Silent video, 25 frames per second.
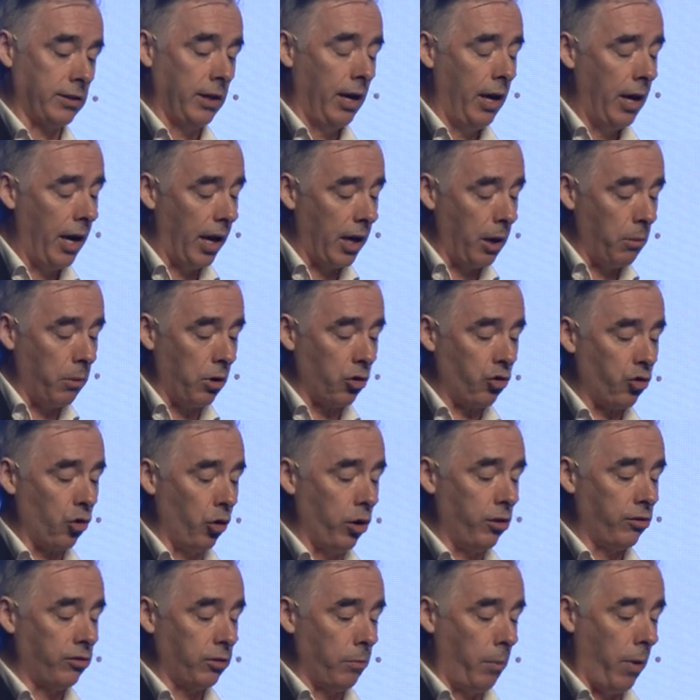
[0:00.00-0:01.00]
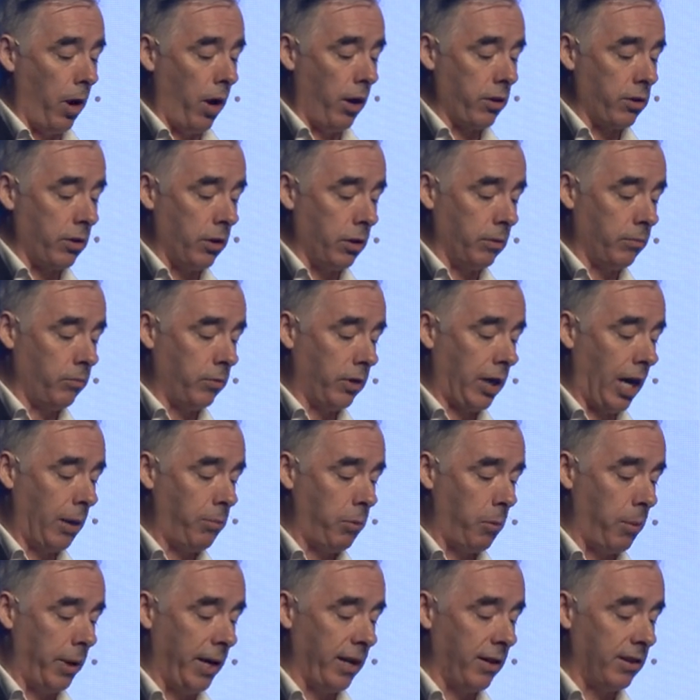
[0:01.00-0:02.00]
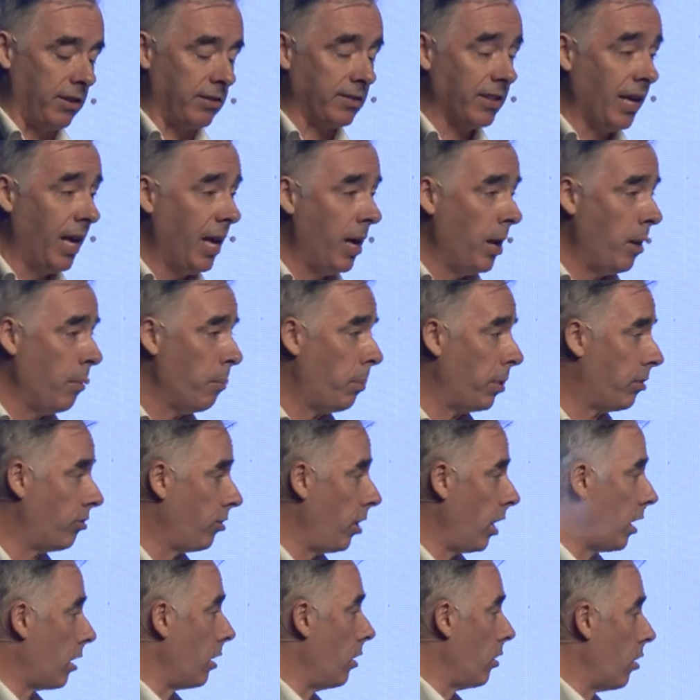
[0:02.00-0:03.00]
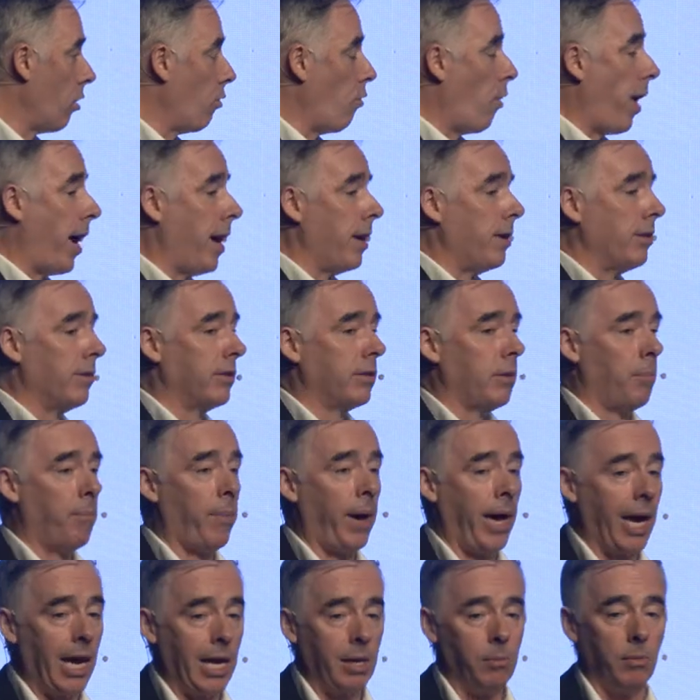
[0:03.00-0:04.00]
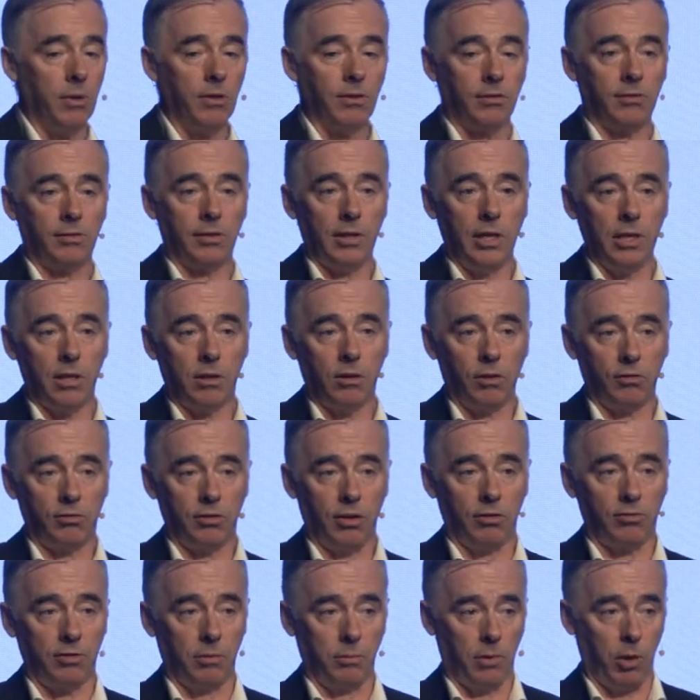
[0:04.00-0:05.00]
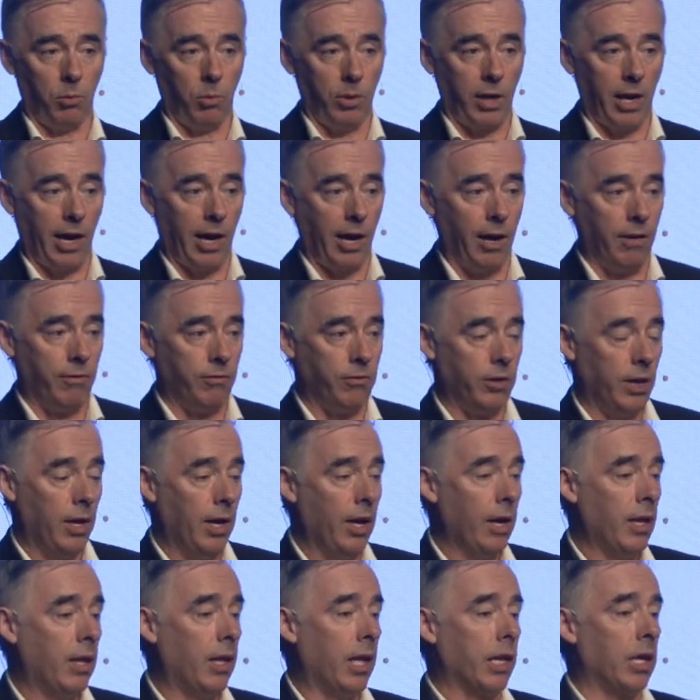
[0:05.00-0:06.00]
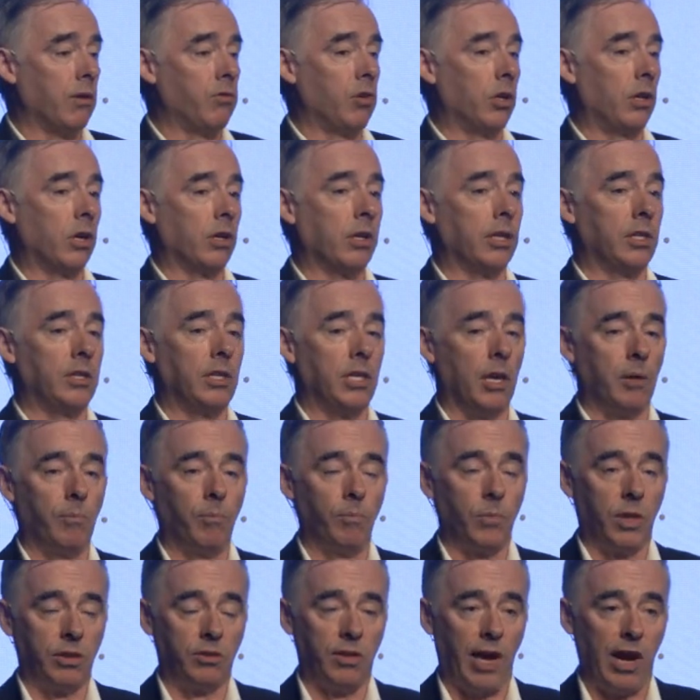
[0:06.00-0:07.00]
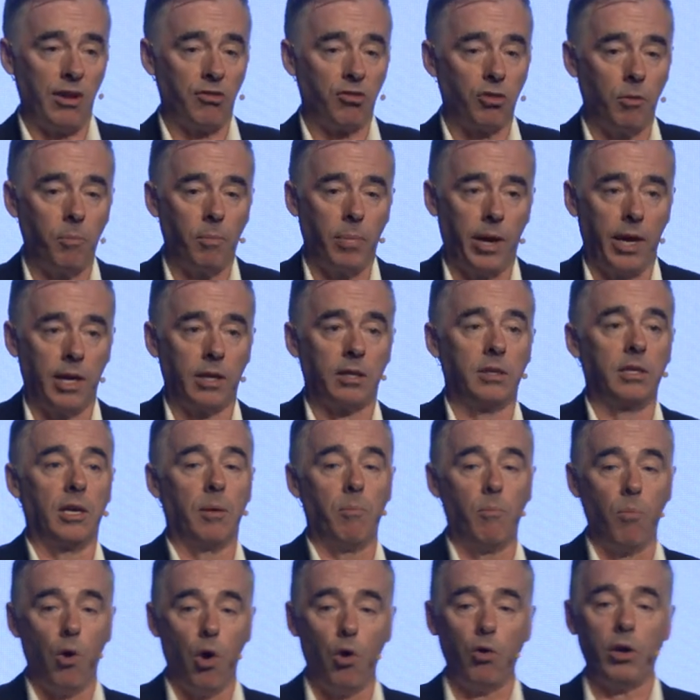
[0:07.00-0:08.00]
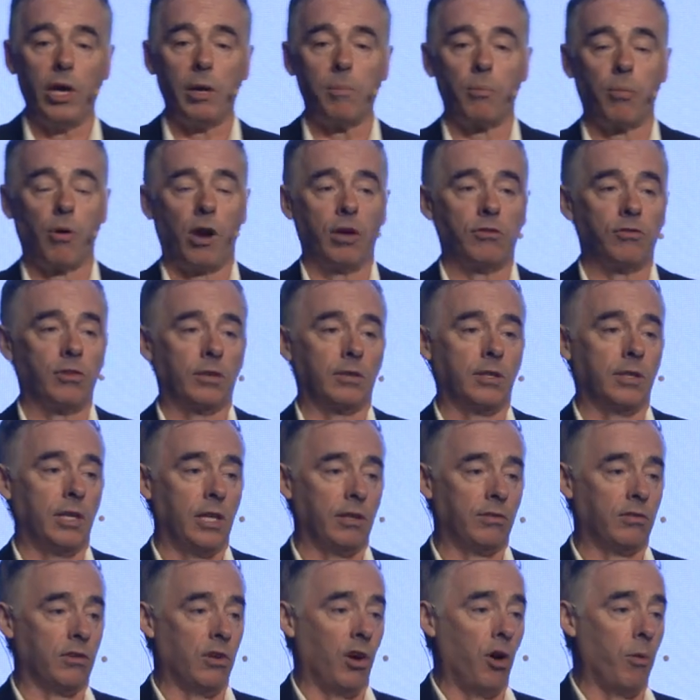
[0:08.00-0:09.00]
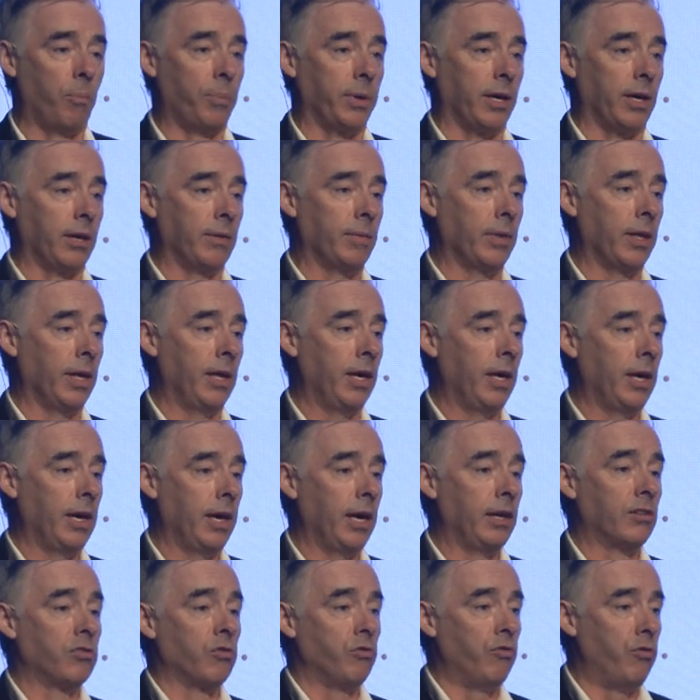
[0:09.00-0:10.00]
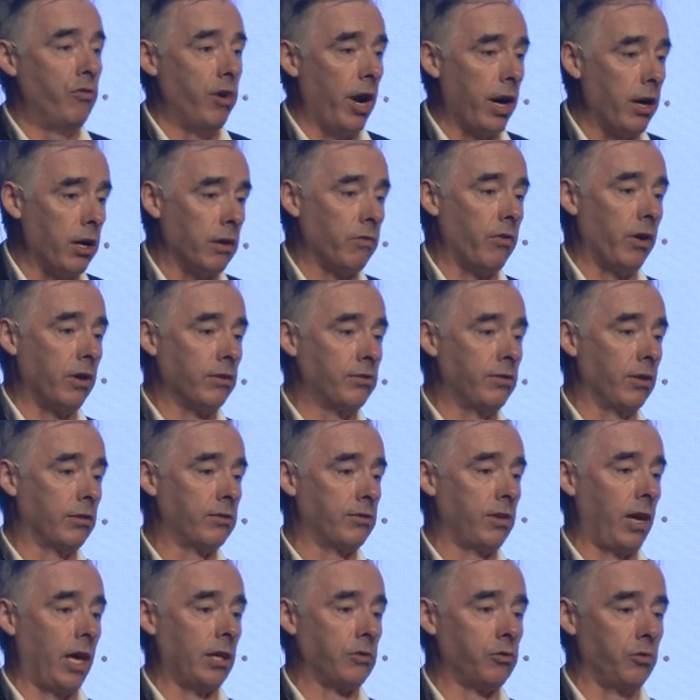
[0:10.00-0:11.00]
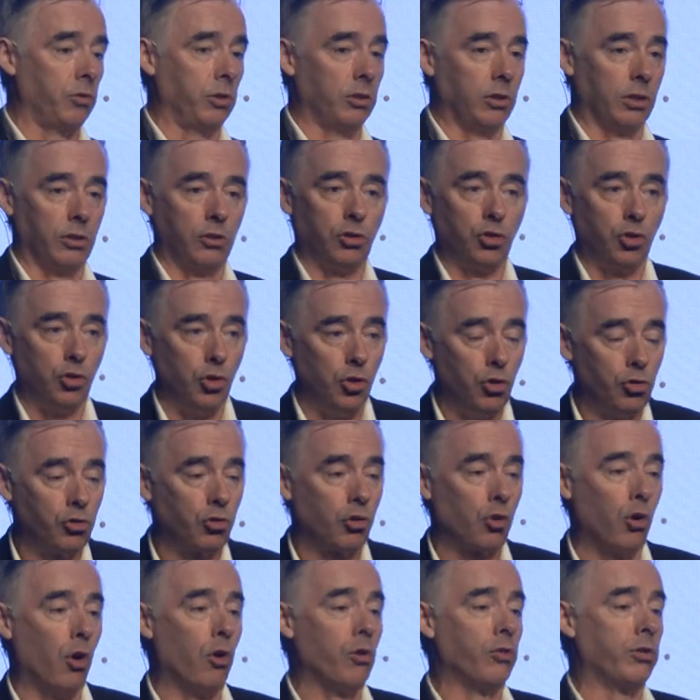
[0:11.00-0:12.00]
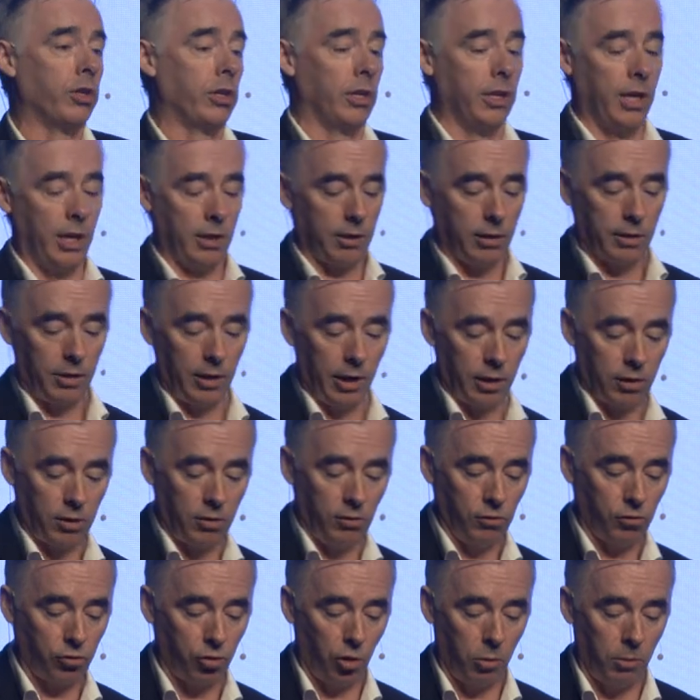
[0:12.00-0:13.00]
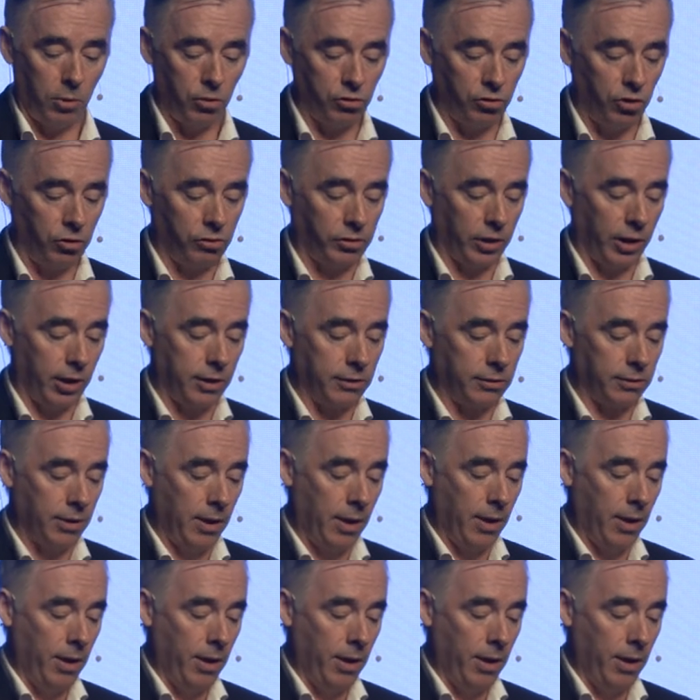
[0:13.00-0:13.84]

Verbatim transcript: And I want to show you some other capabilities, particularly around the payments ecosystem that we have. Like if you look in the and Bank, the Amole project in Ethiopia, it's very, very successful. There's huge growth in, in, in consumers using it.